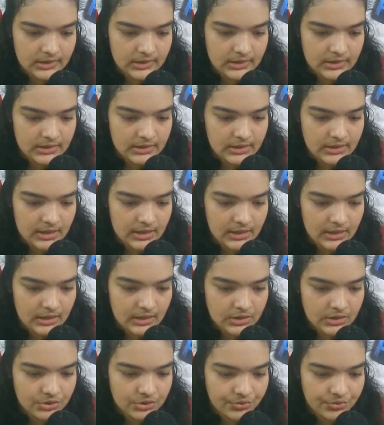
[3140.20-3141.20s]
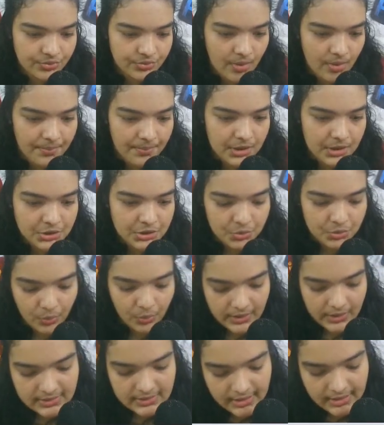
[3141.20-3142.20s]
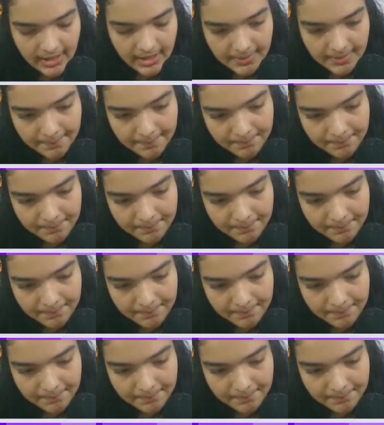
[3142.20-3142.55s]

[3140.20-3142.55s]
Take it, crop it once again.